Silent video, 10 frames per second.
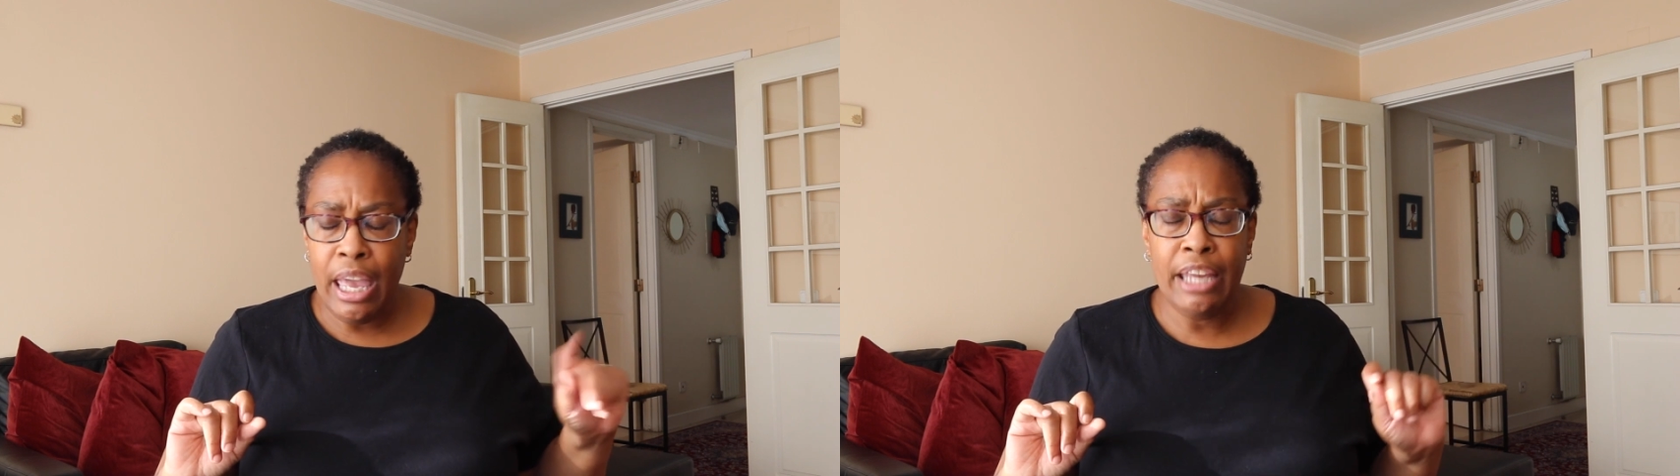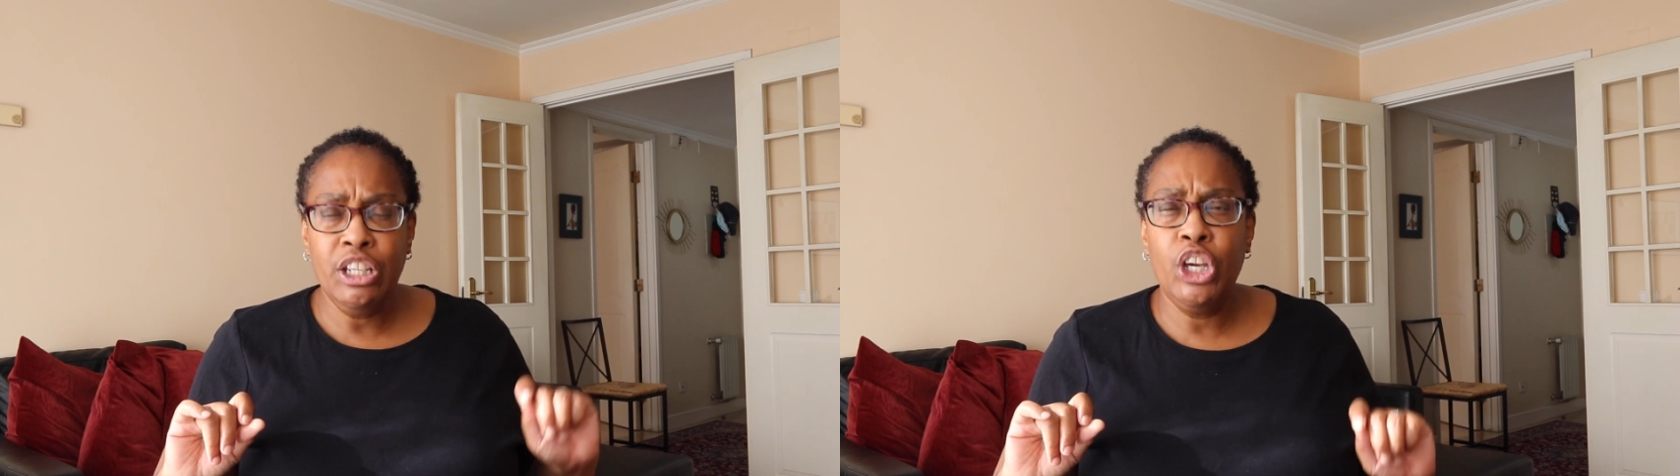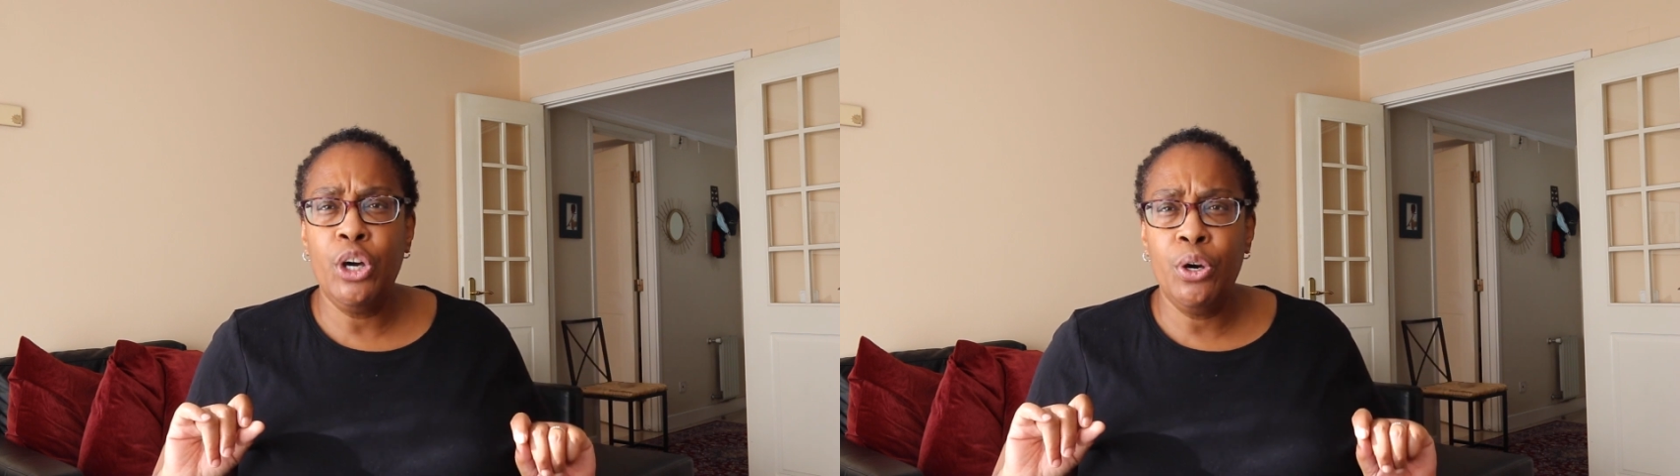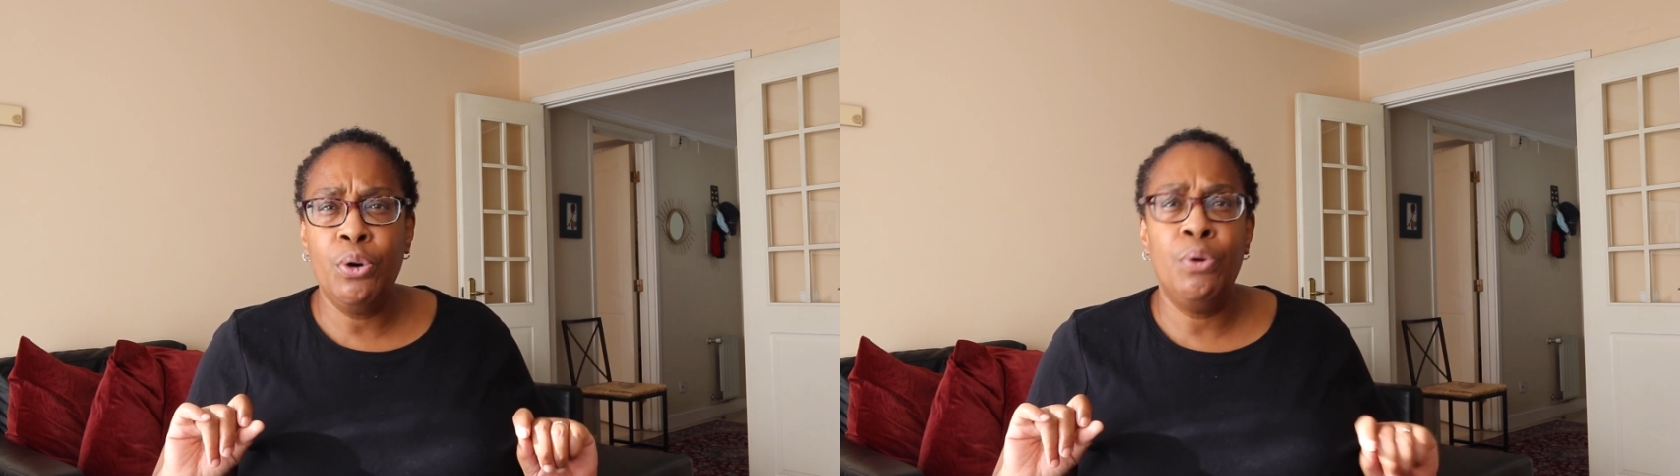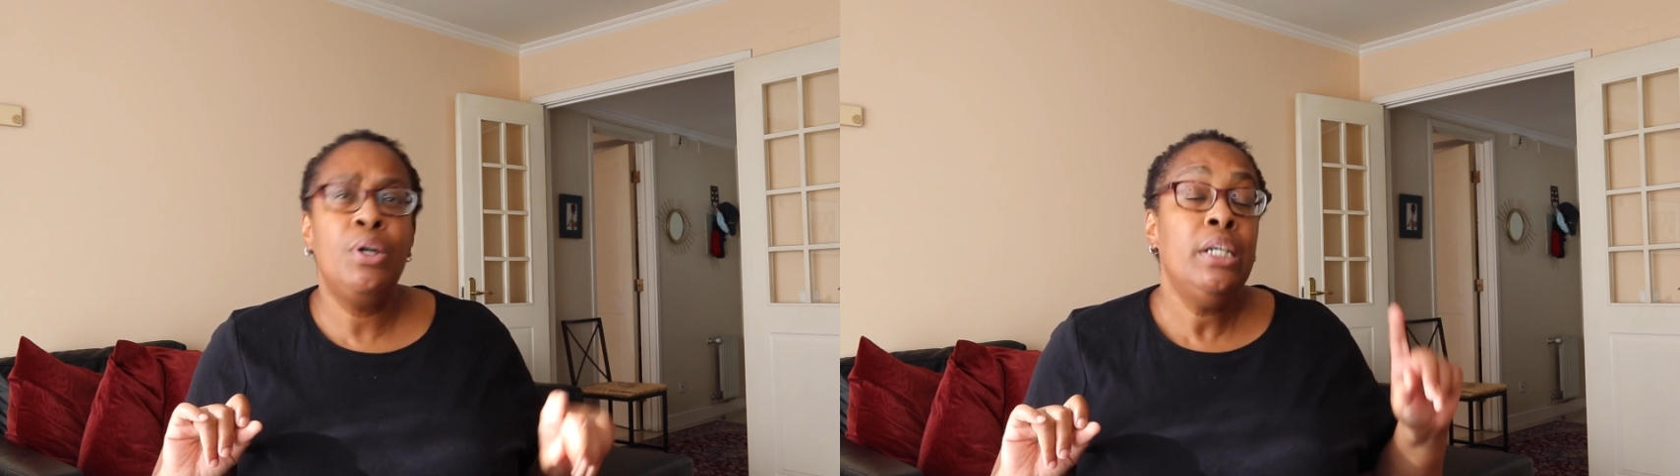and
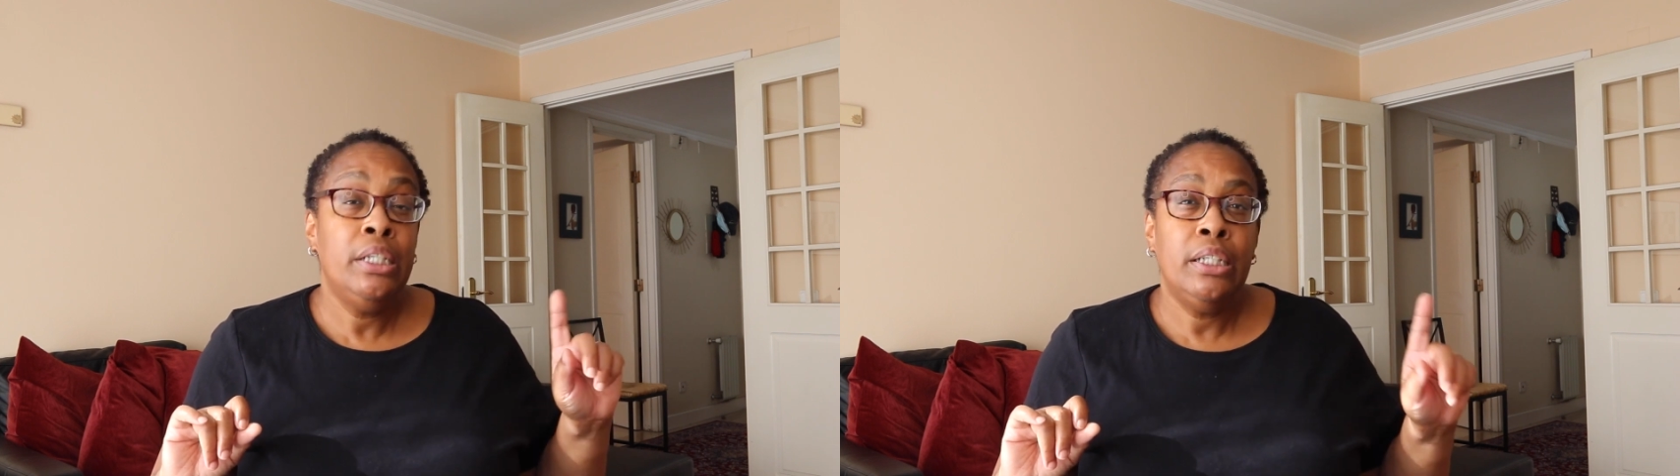go